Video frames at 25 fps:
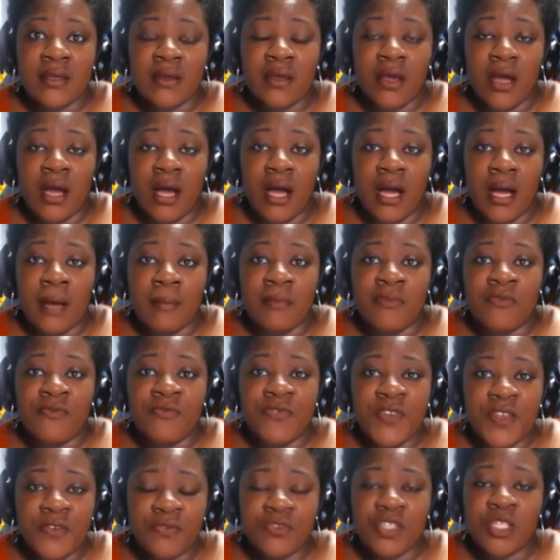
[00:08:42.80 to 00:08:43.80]

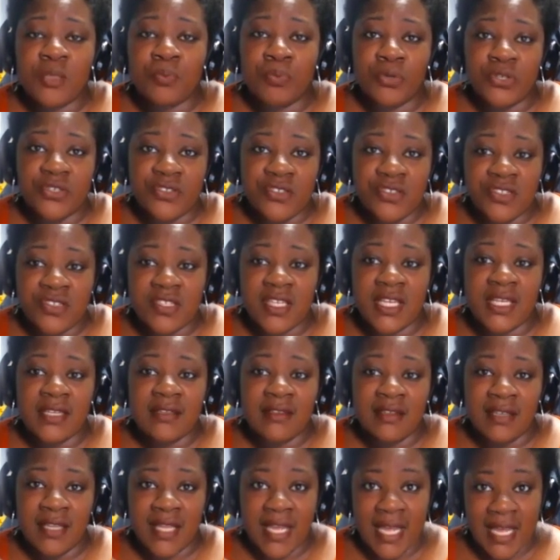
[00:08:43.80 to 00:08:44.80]
50%
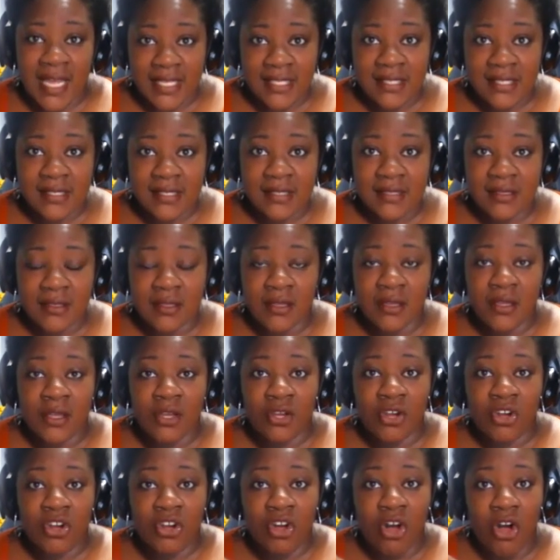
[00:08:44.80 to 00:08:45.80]
less
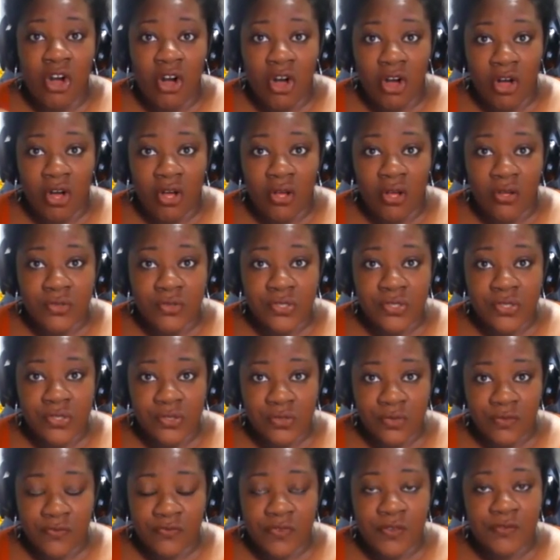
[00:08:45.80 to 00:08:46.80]
calls,
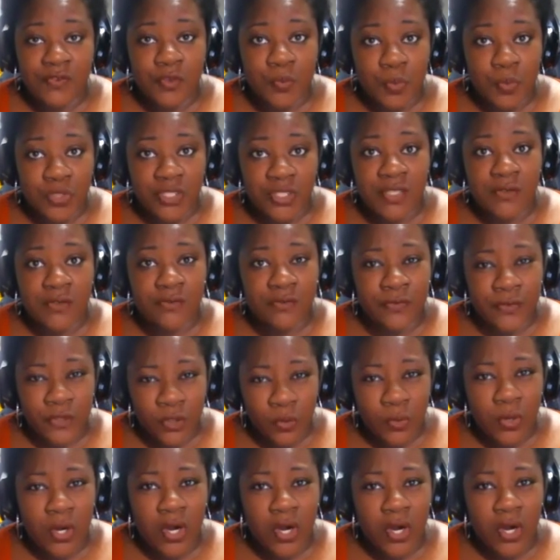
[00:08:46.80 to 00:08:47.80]
50%
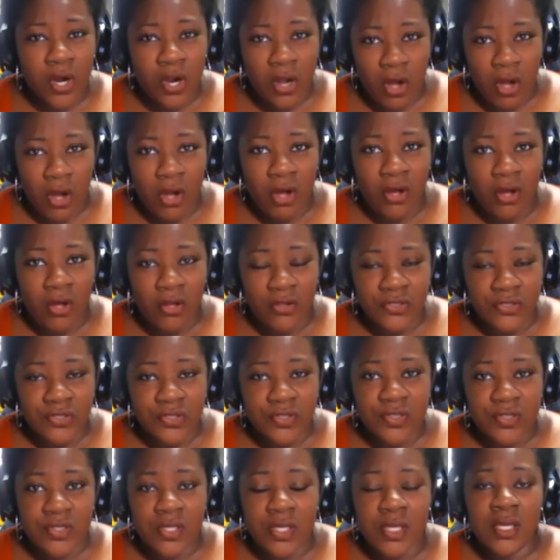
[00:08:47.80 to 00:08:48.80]
fewer calls
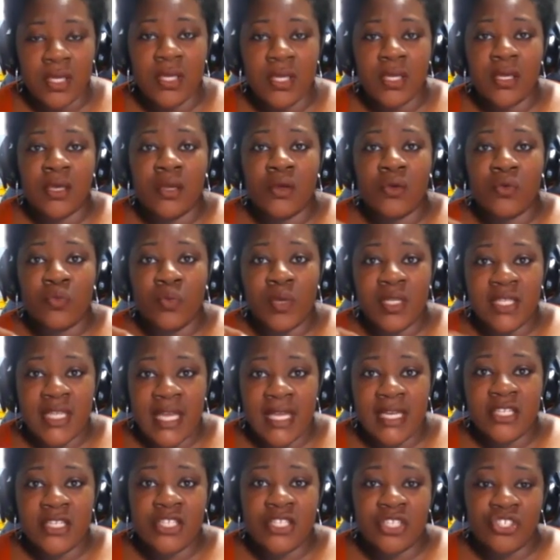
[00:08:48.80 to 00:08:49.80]

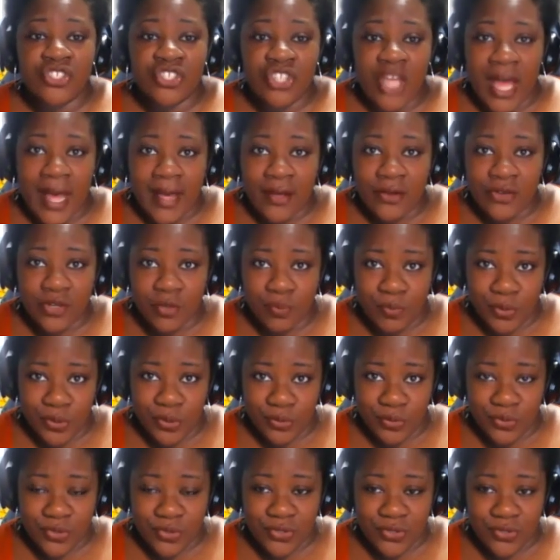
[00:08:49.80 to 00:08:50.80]
related to child
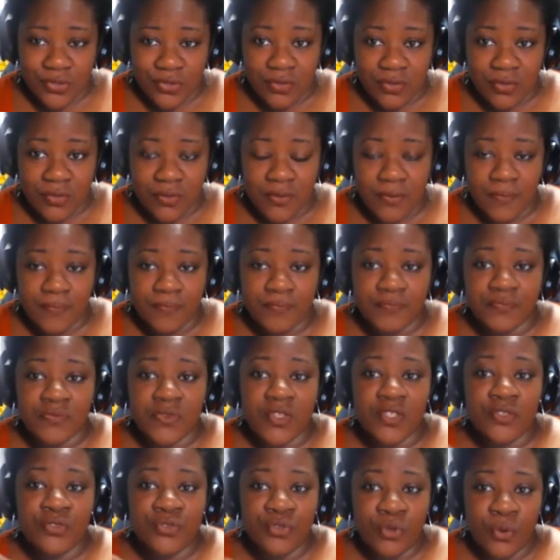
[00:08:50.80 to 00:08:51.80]
abuse
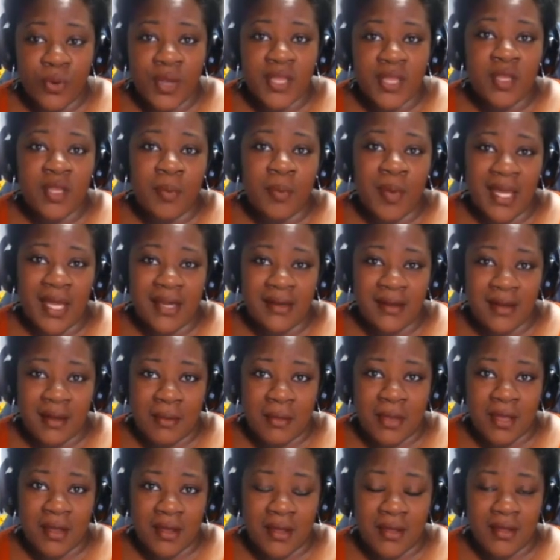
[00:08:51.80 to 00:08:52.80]
during the
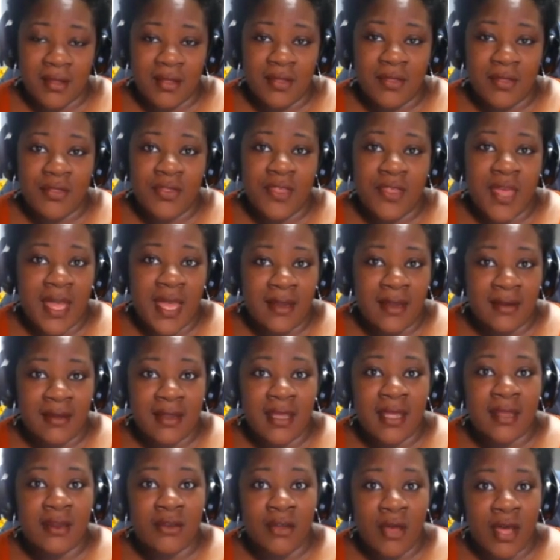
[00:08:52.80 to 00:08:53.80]
pandemic than
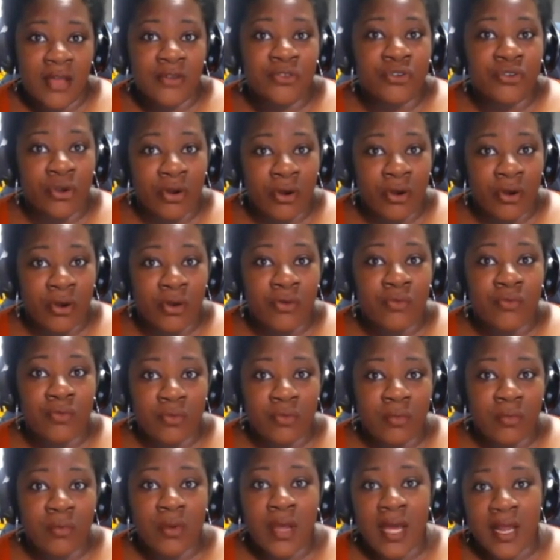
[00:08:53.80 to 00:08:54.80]
in under
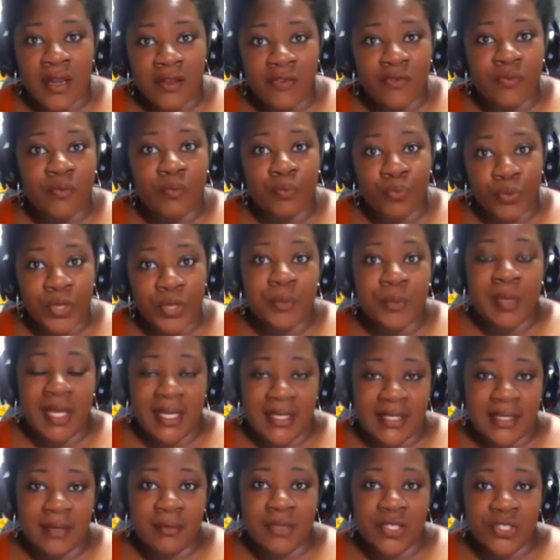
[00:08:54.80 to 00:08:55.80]
kind of
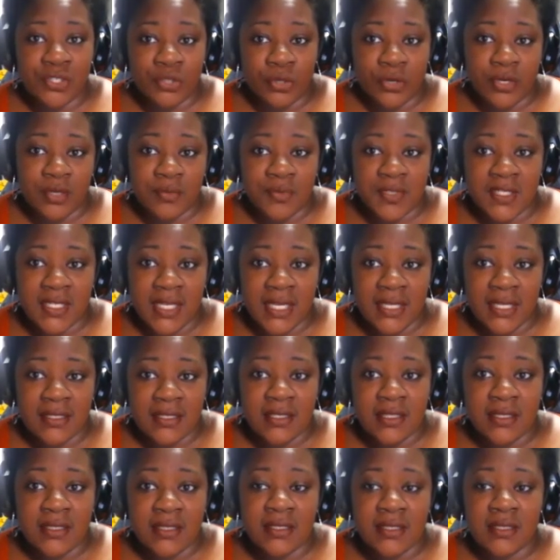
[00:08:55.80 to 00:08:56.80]
pre-pandemic
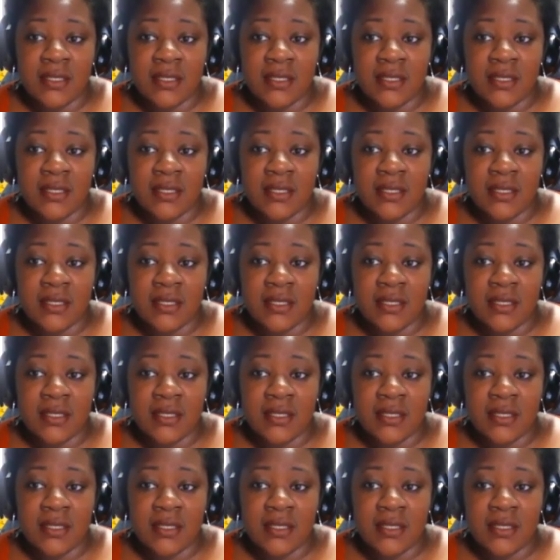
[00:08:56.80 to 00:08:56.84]
circumstances,